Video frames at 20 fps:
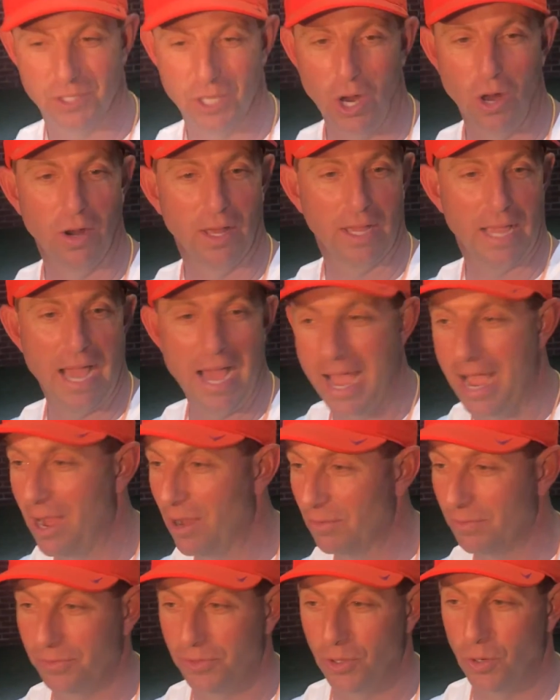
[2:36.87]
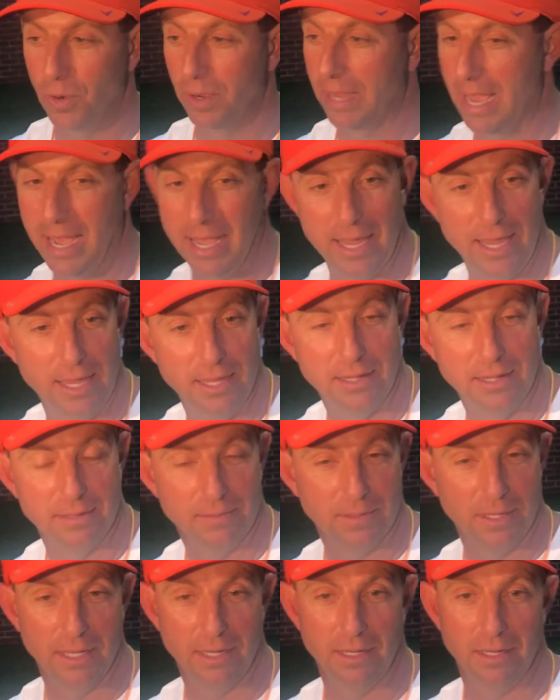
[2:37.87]
call a guy out and throw a guy in
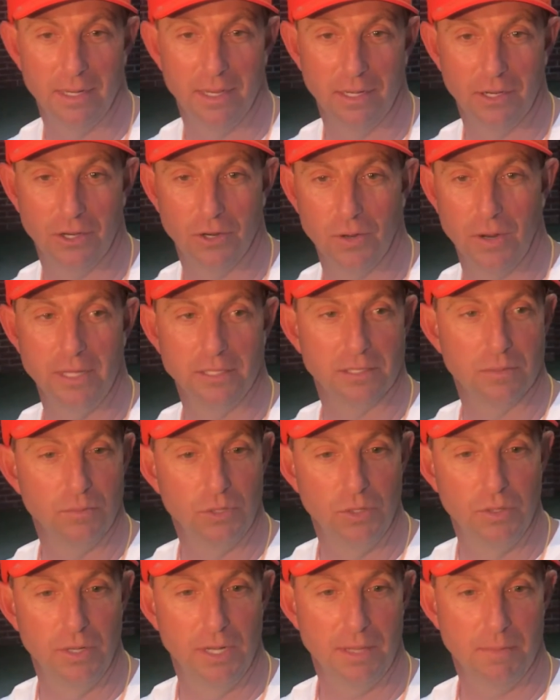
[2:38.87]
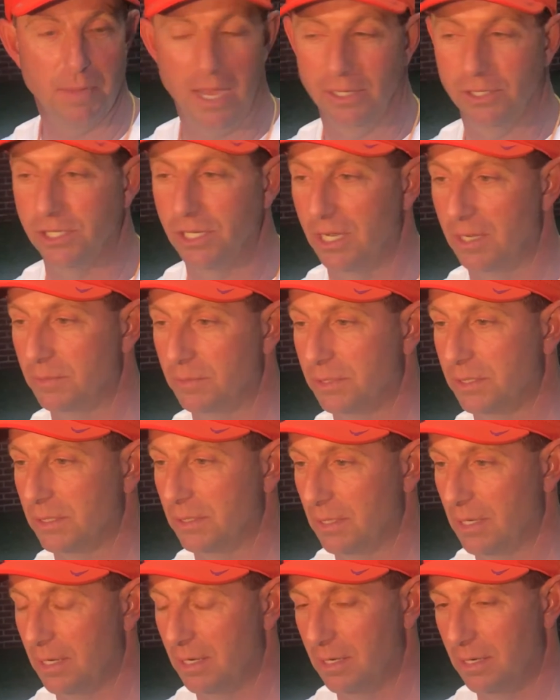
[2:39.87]
and create some unique matchups
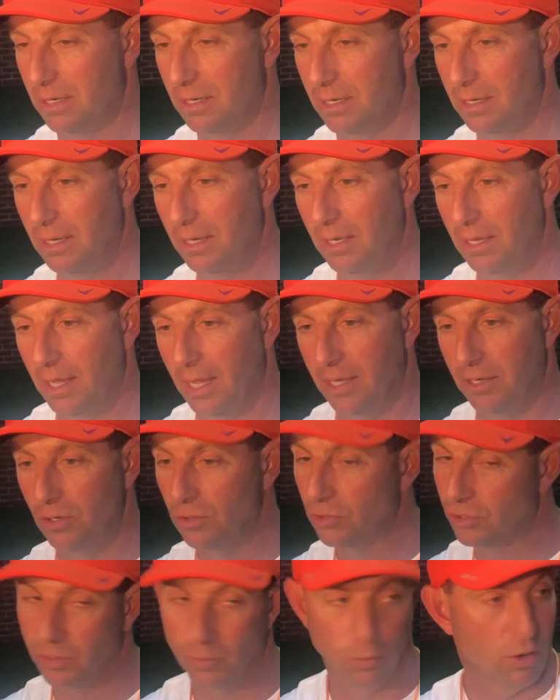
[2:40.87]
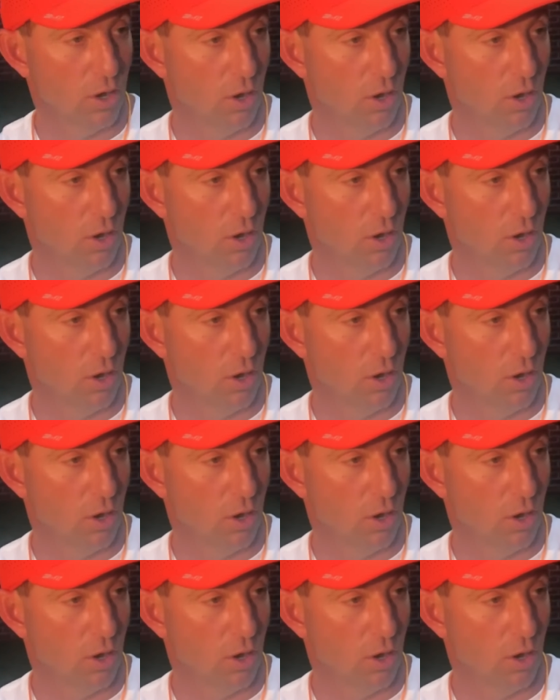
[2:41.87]
and do some